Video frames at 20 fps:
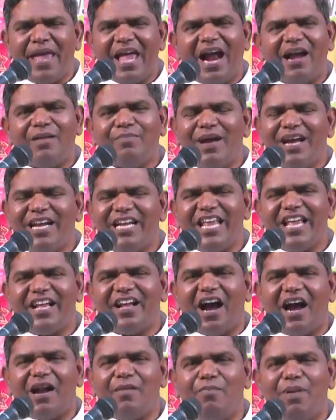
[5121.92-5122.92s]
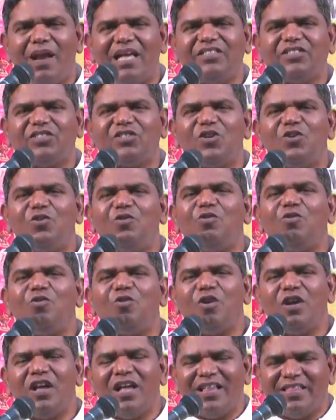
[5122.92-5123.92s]
May Almighty God bless you,
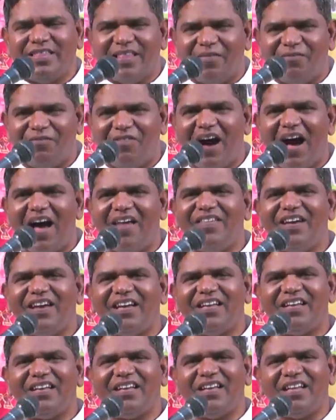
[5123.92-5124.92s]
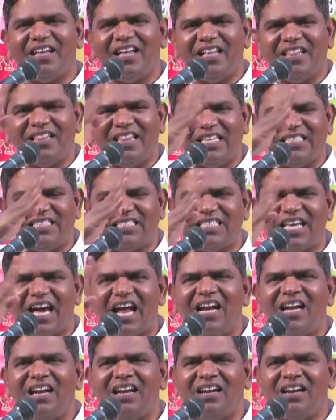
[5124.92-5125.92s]
the Father, the
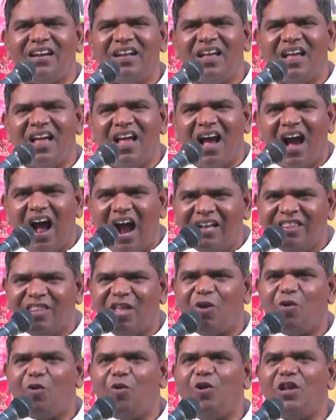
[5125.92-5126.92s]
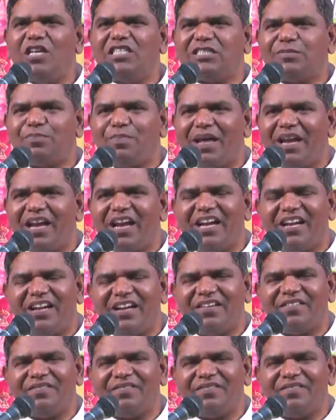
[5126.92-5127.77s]
Son, and the Holy Spirit.